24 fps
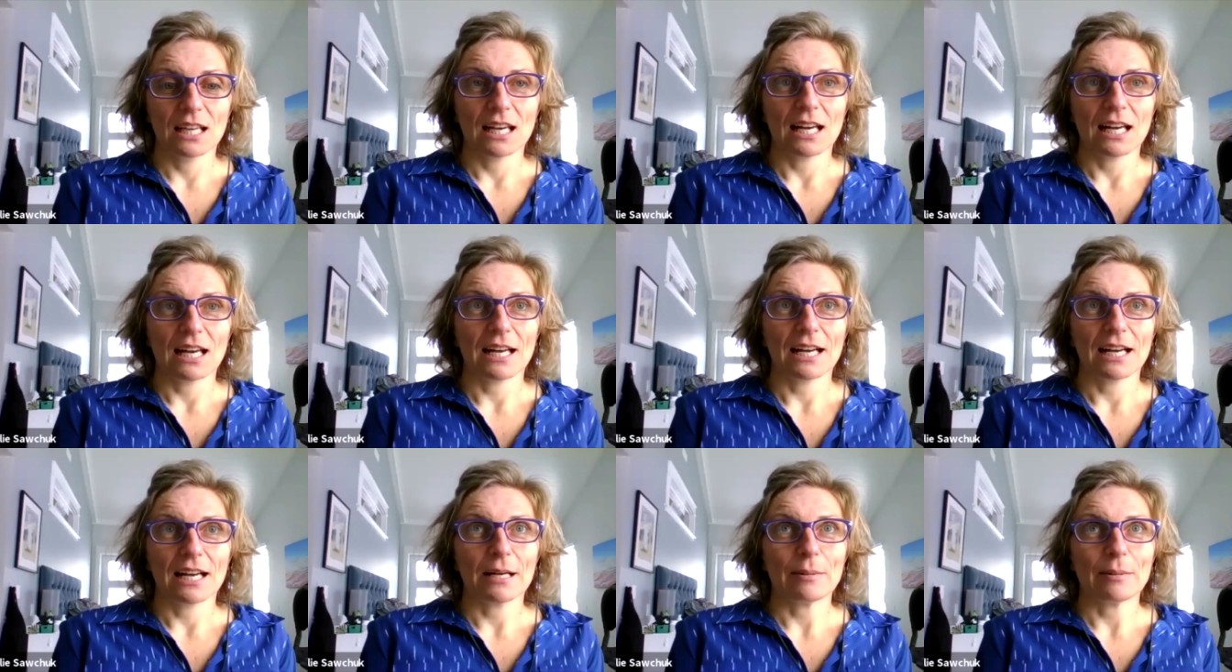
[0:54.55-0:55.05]

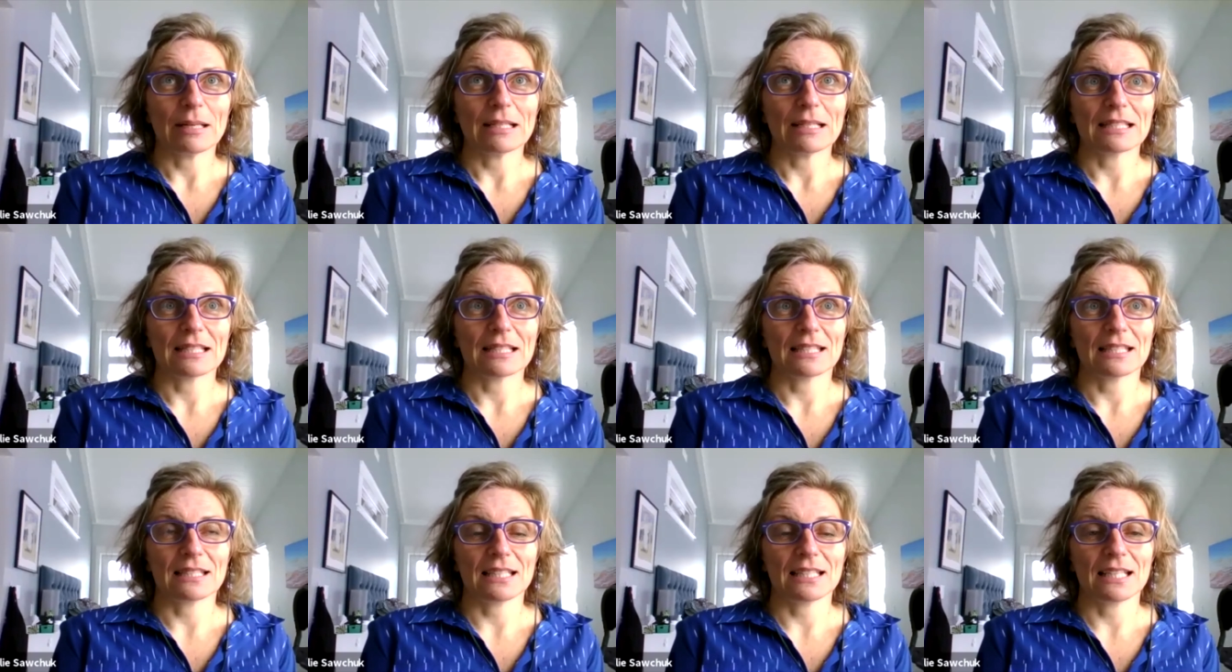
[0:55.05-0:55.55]
Um, I
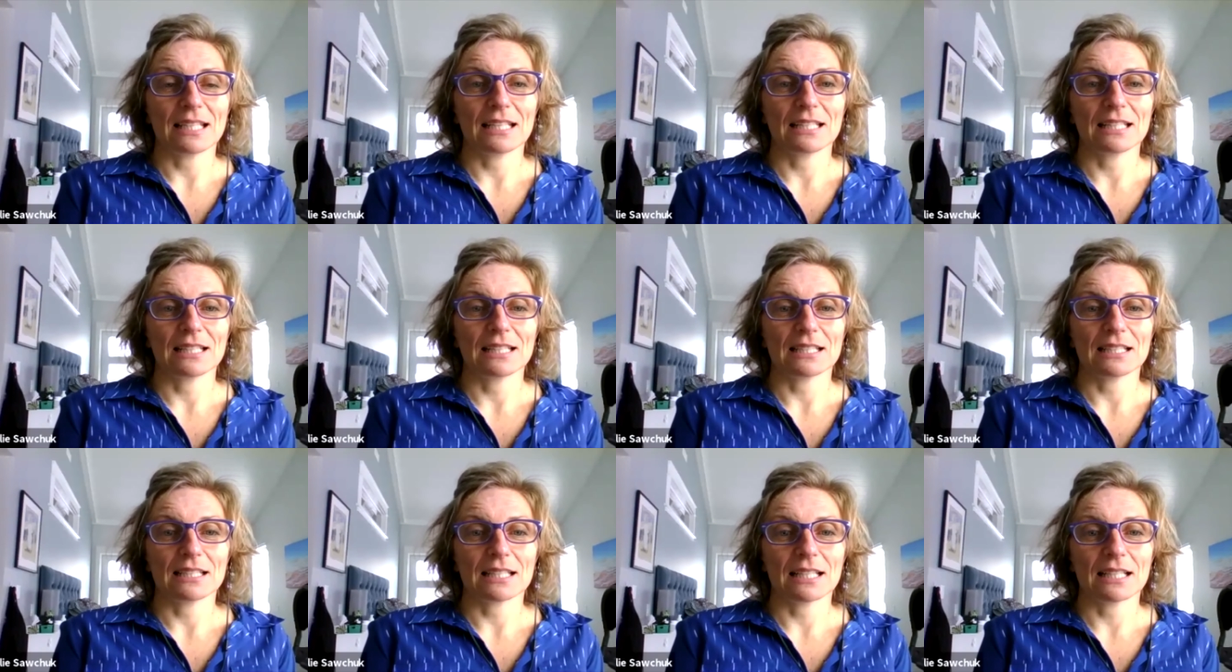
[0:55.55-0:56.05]

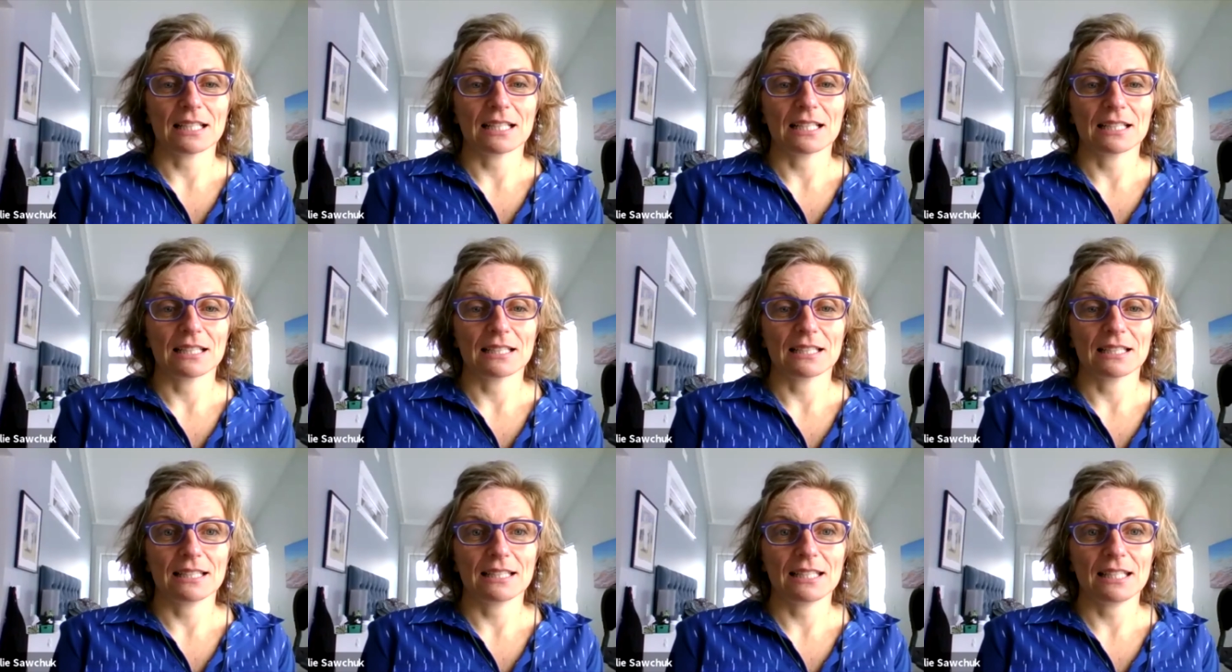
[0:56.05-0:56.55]
sustained a
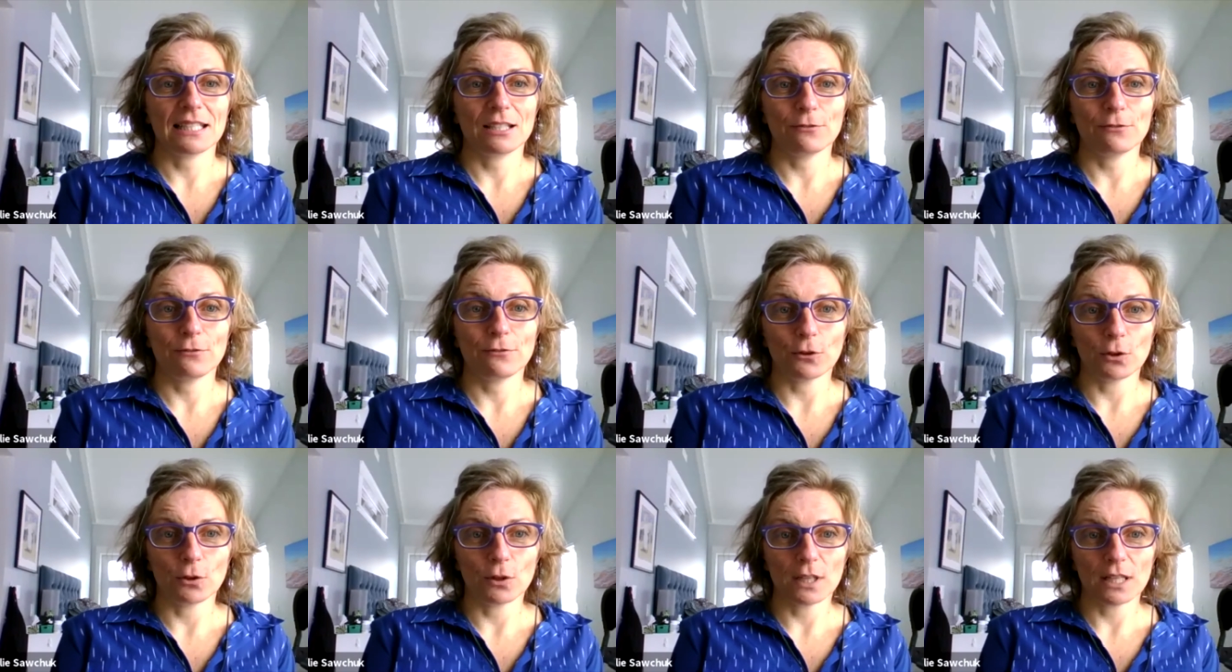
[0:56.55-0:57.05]

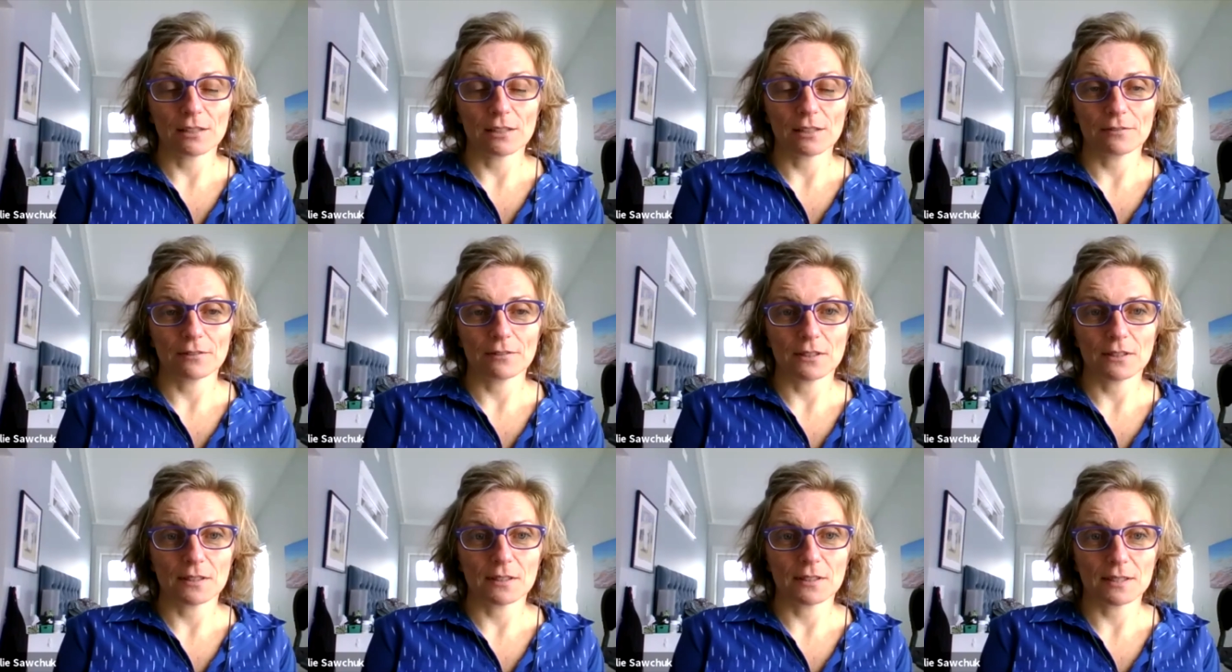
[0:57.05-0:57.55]
T4
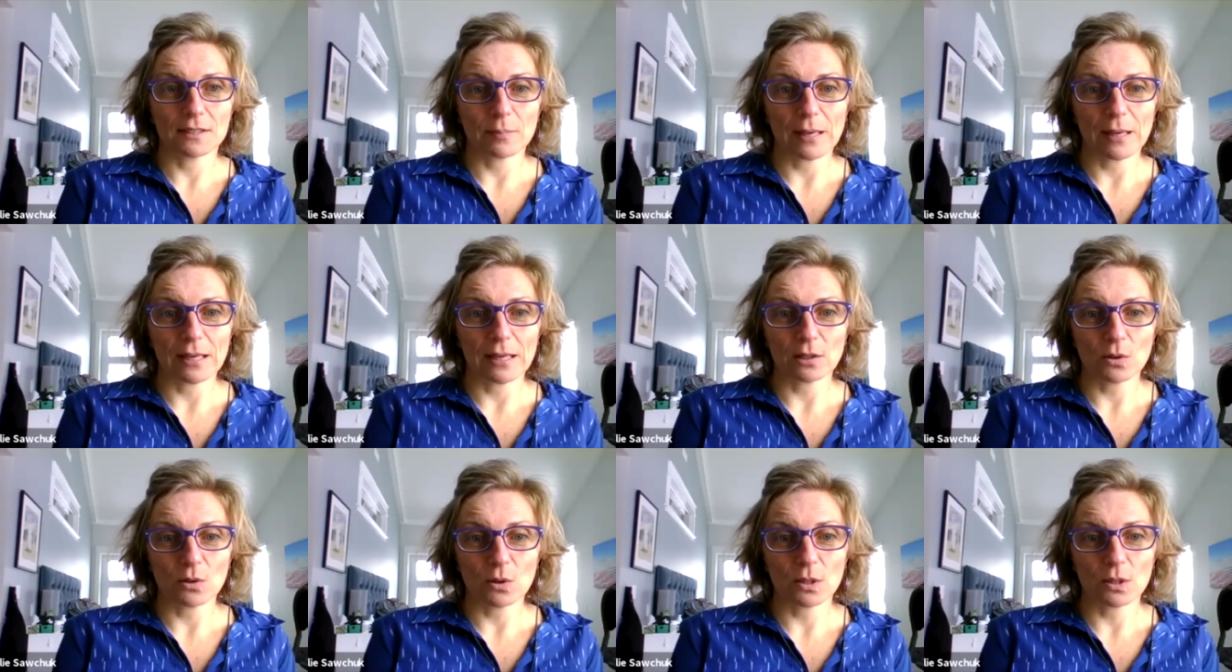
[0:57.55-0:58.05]
level
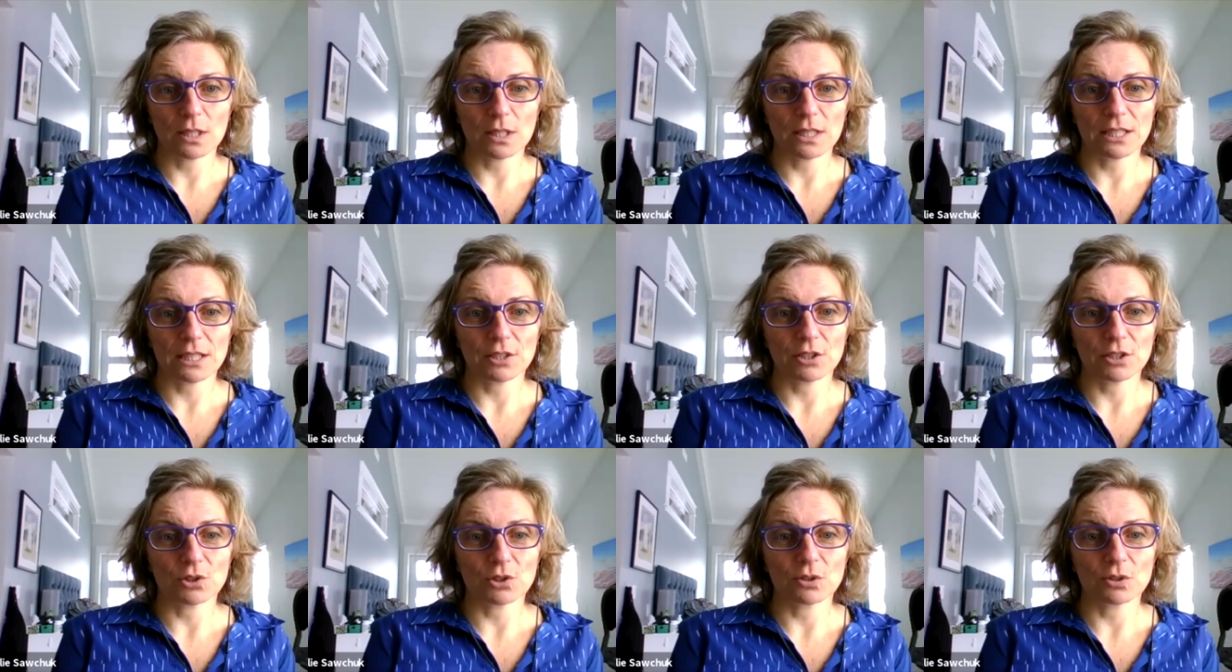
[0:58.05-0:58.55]
spinal cord
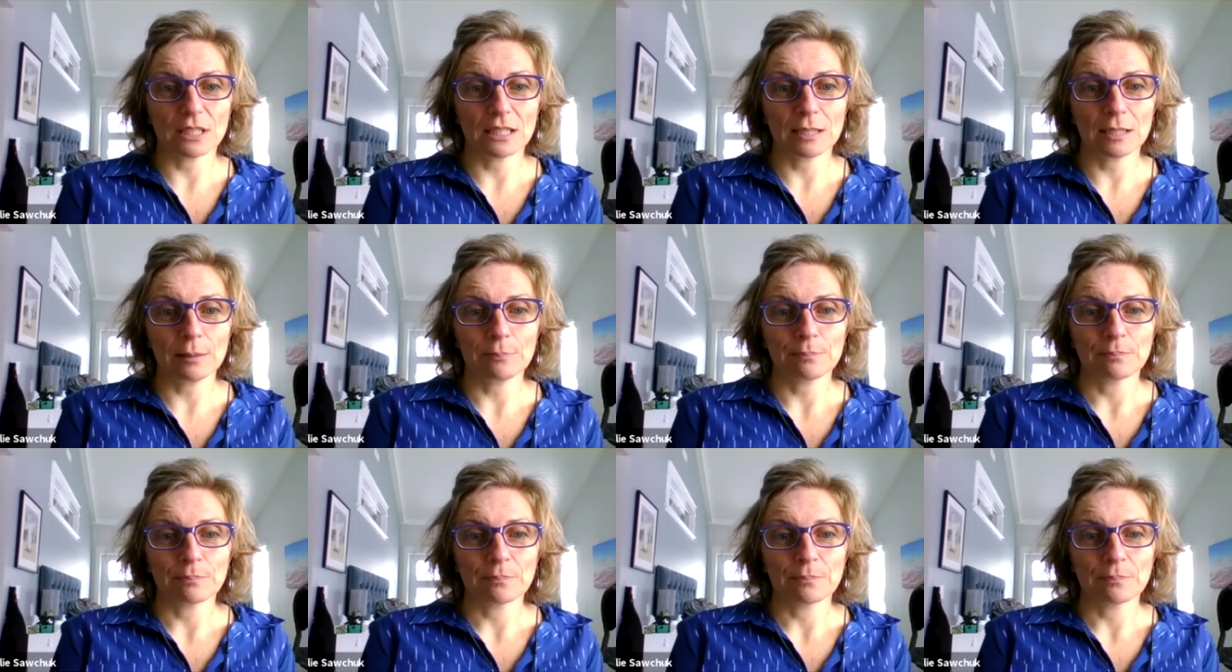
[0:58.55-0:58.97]
injury.